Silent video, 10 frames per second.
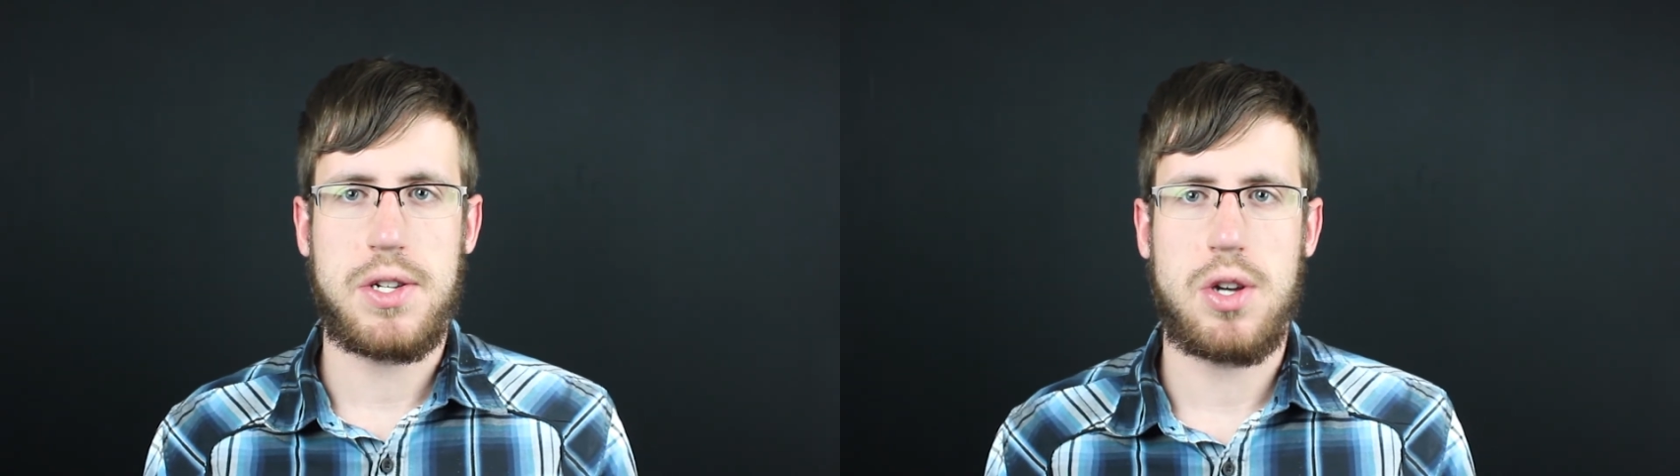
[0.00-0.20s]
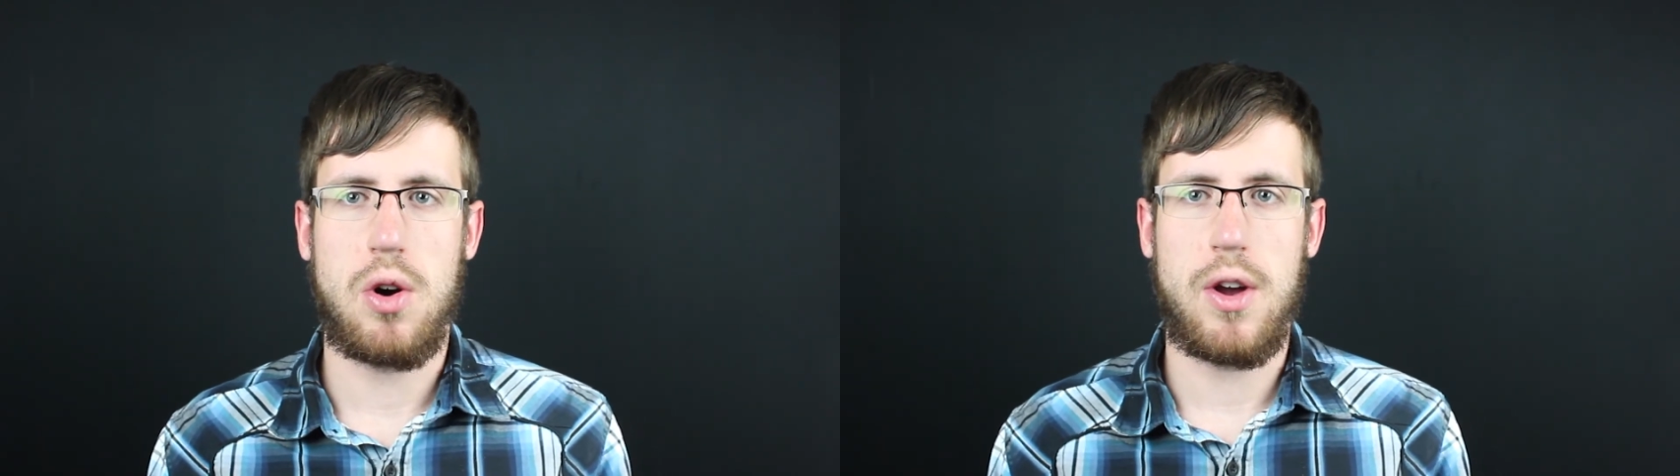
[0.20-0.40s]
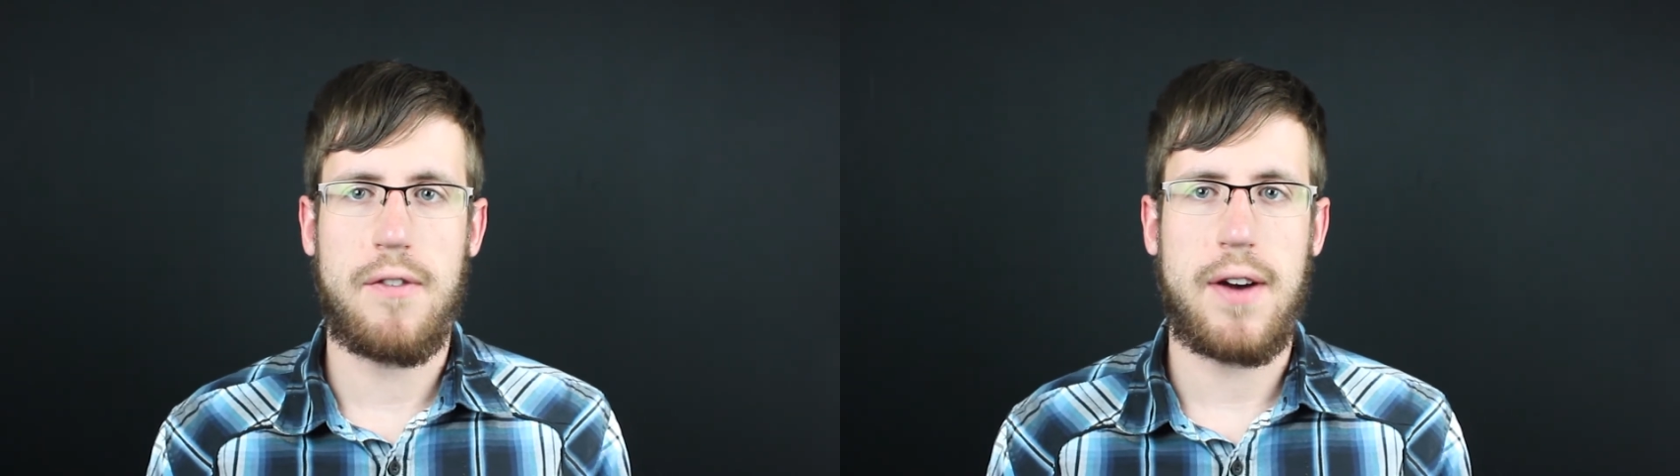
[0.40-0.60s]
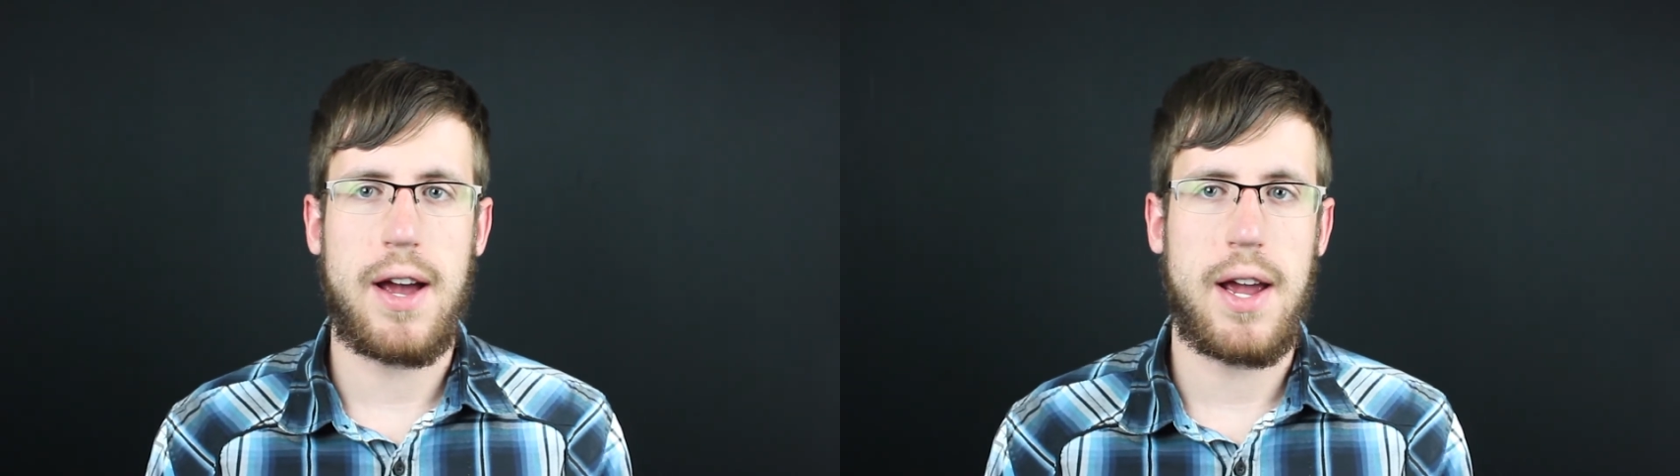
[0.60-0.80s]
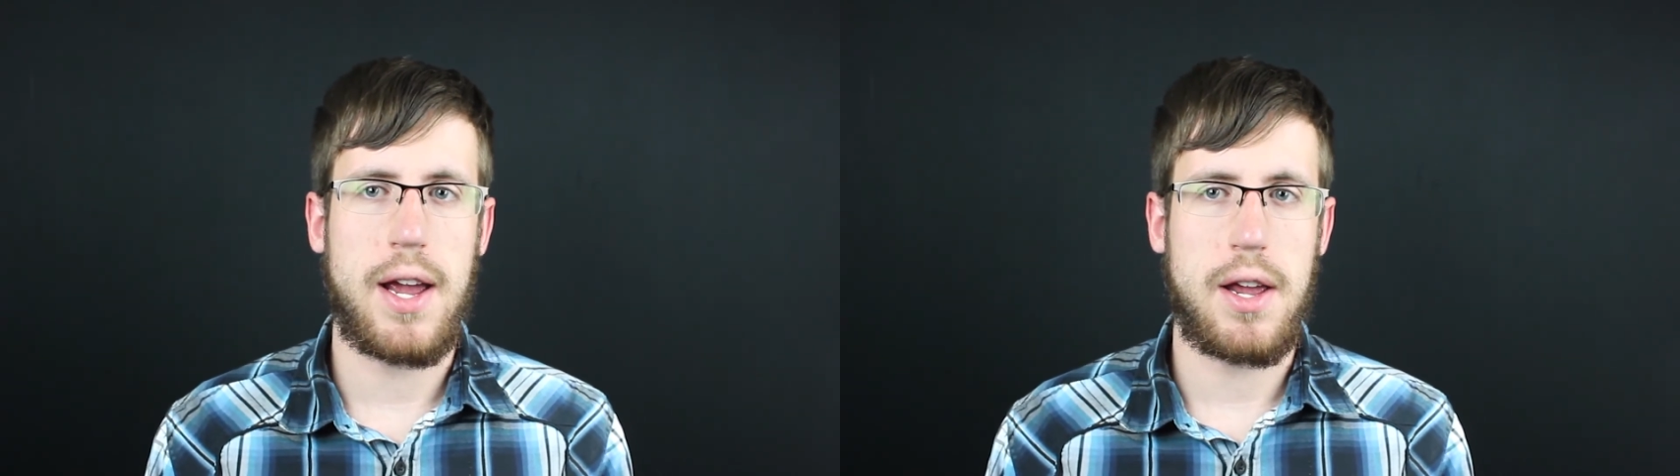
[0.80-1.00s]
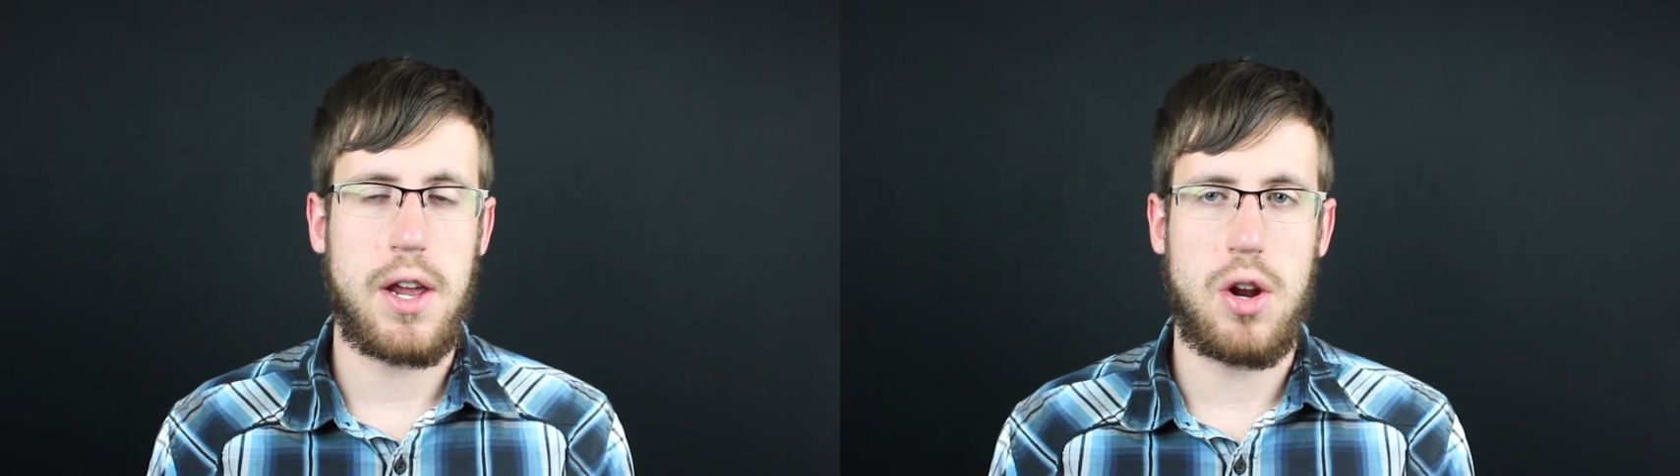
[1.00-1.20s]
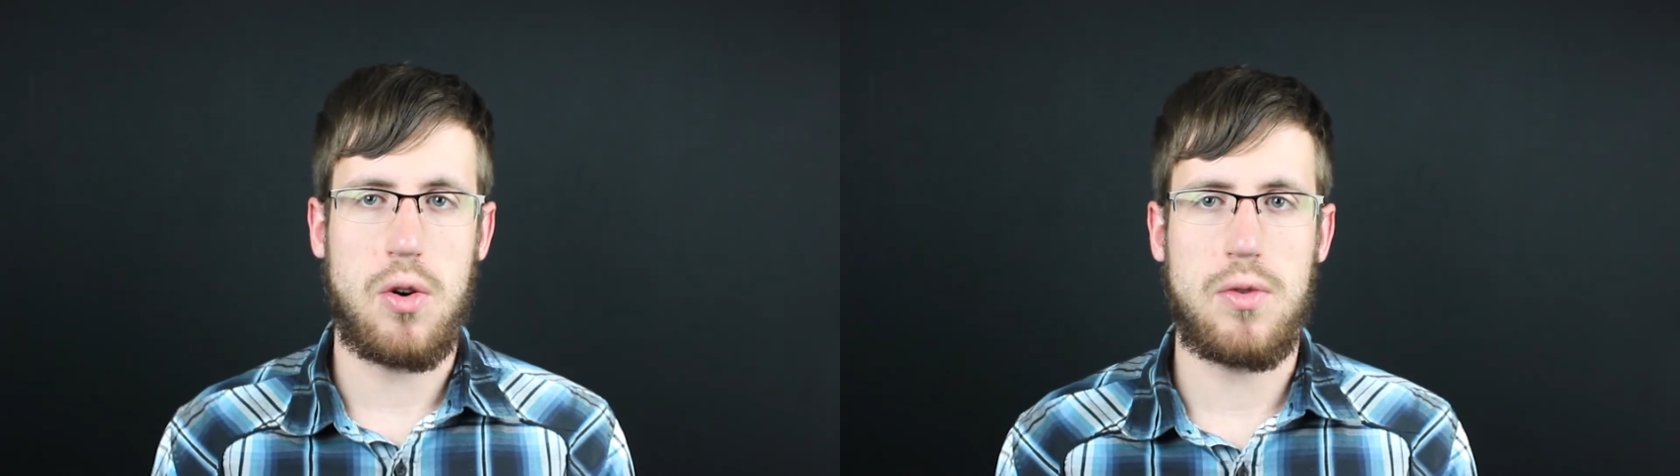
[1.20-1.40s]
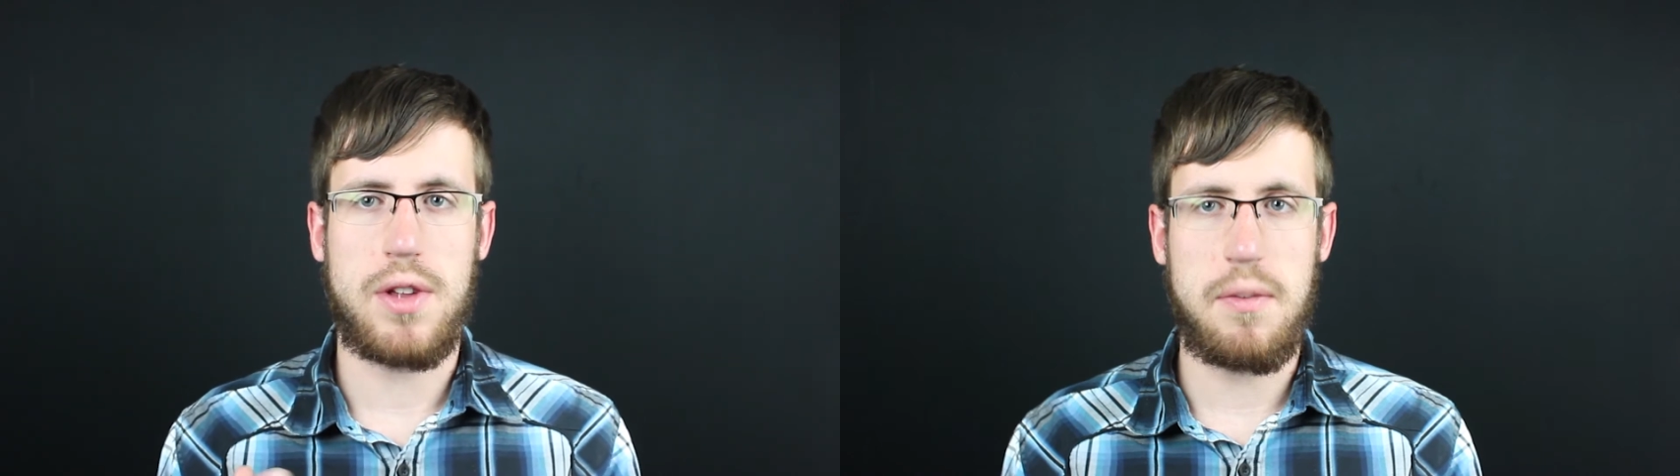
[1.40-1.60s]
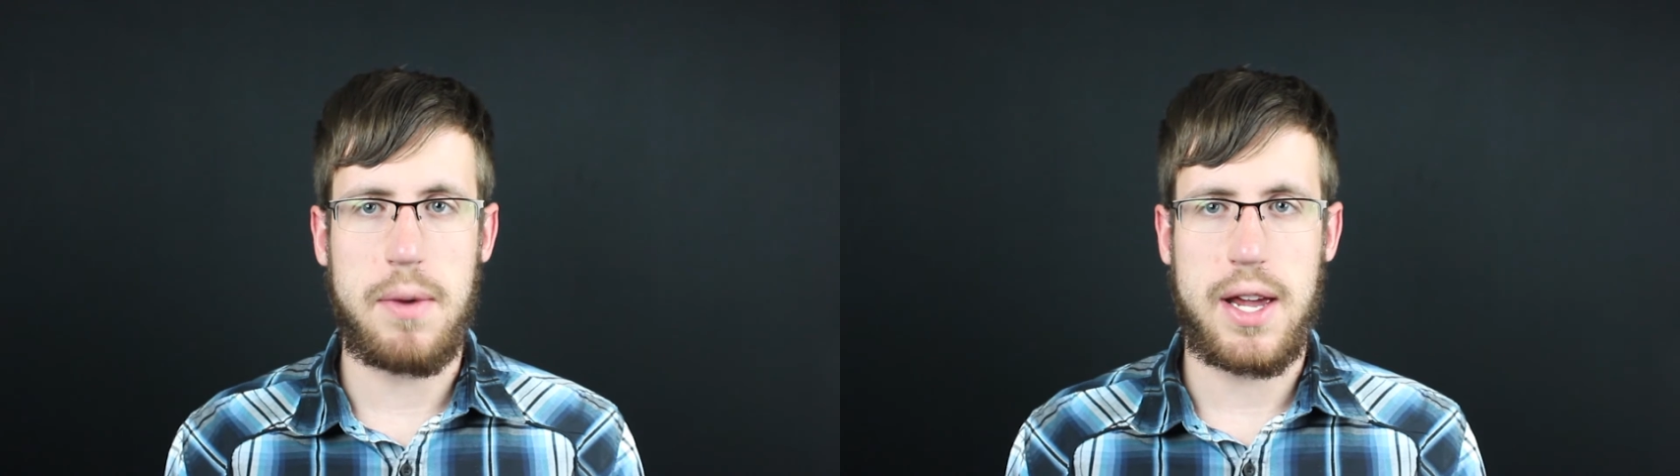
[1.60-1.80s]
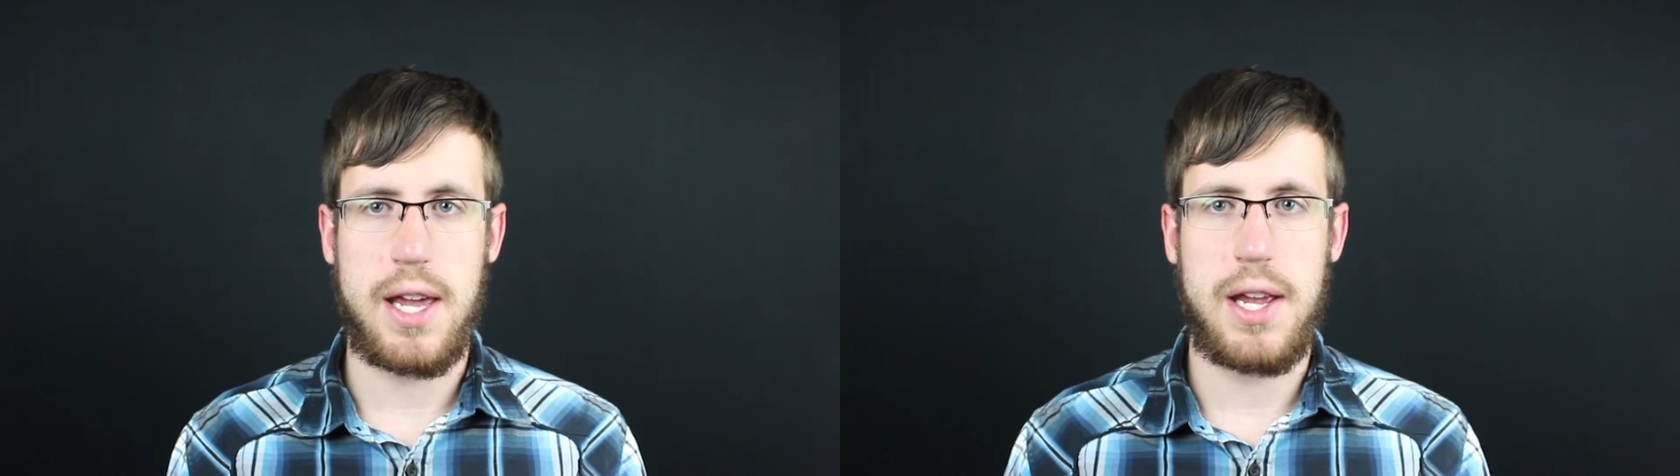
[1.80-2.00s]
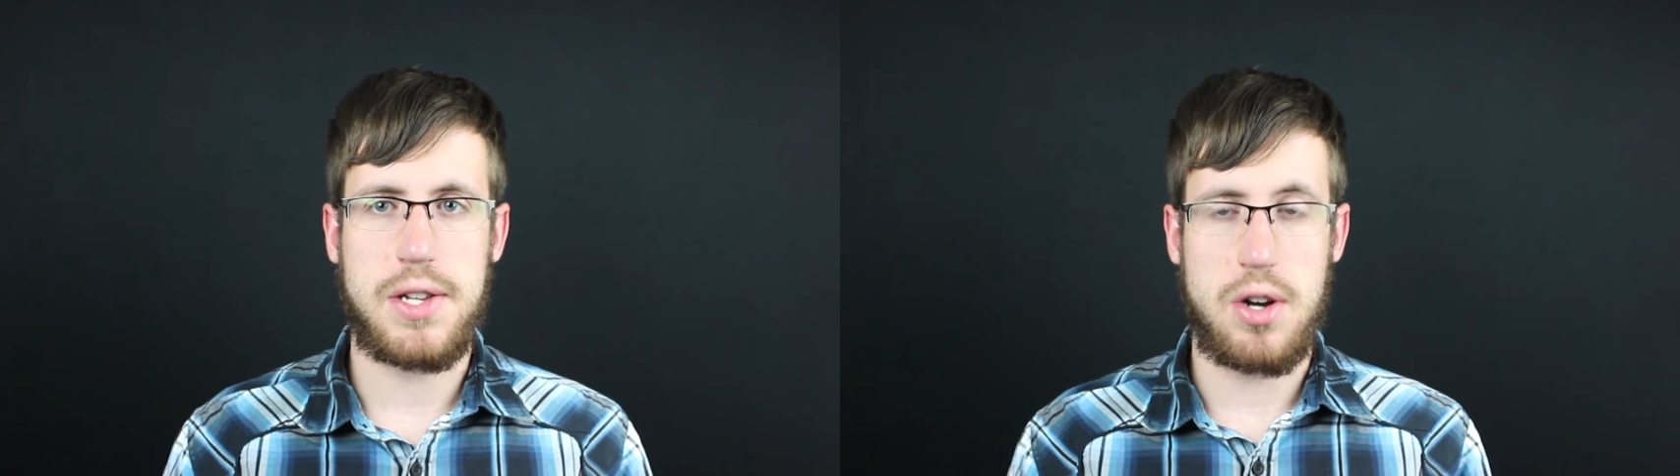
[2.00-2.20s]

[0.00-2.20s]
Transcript: So if I, leave my keys